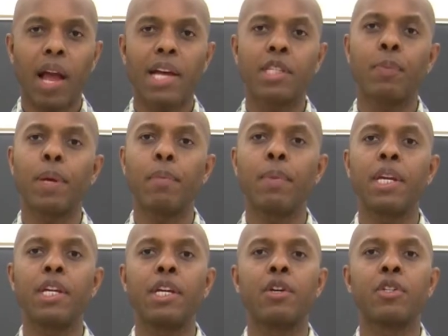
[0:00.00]
I spent
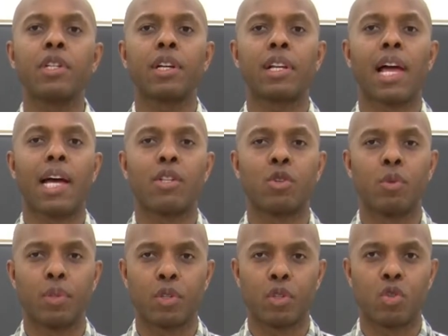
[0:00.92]
many years in a
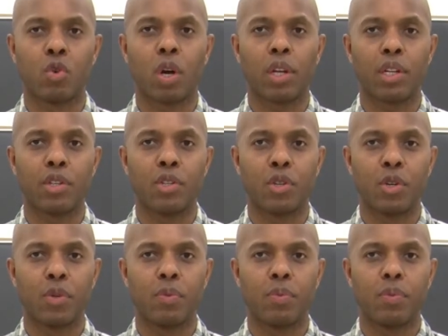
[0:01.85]
classroom as a struggling
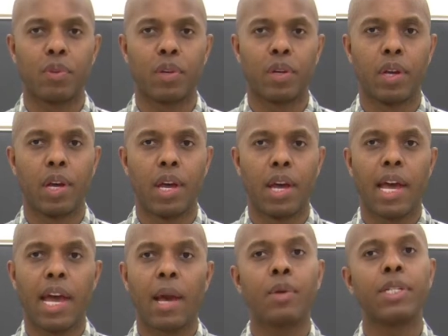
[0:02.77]
student.
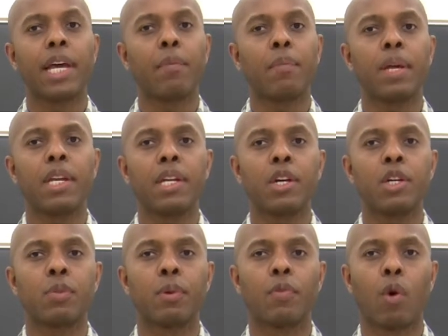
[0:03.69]
It would take many
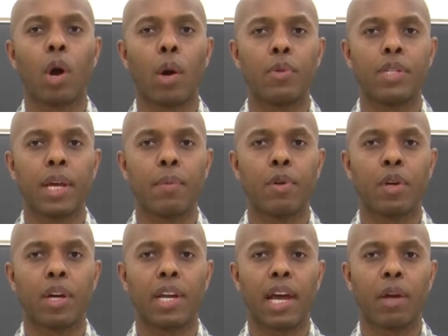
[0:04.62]
years before I was able
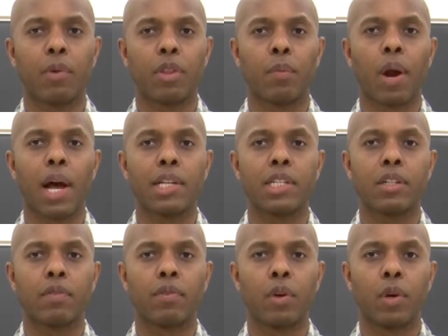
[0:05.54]
to connect with the
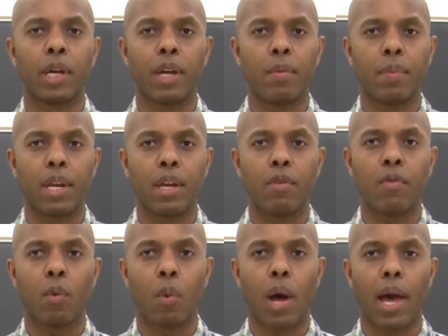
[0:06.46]
process of learning in a
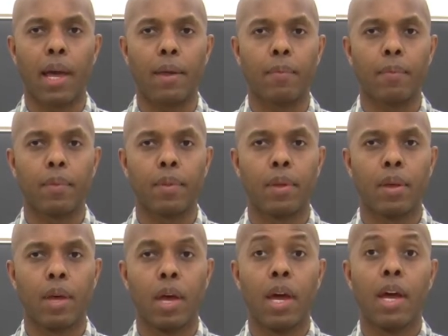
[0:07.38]
meaningful way.
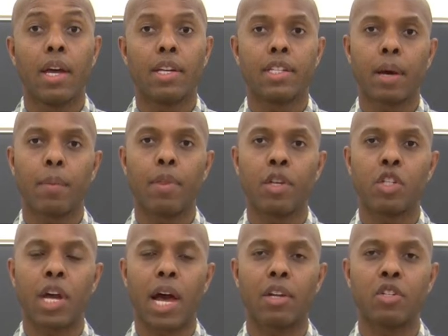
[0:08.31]
Some of
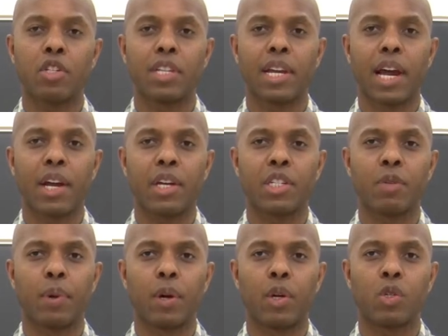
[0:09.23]
the challenges that I
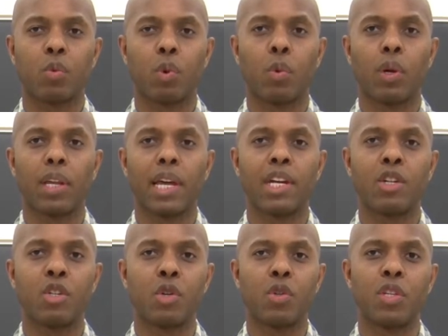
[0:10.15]
experienced were
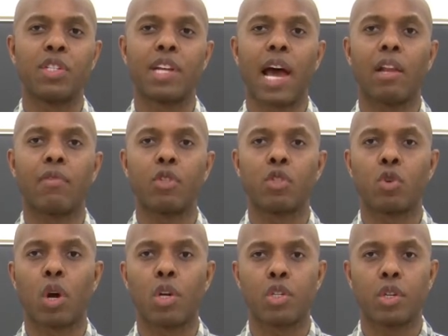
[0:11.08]
related to the style of
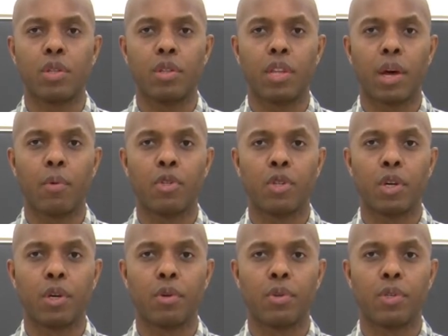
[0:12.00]
instruction that was
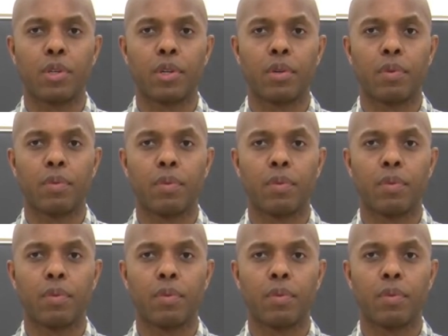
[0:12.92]
used.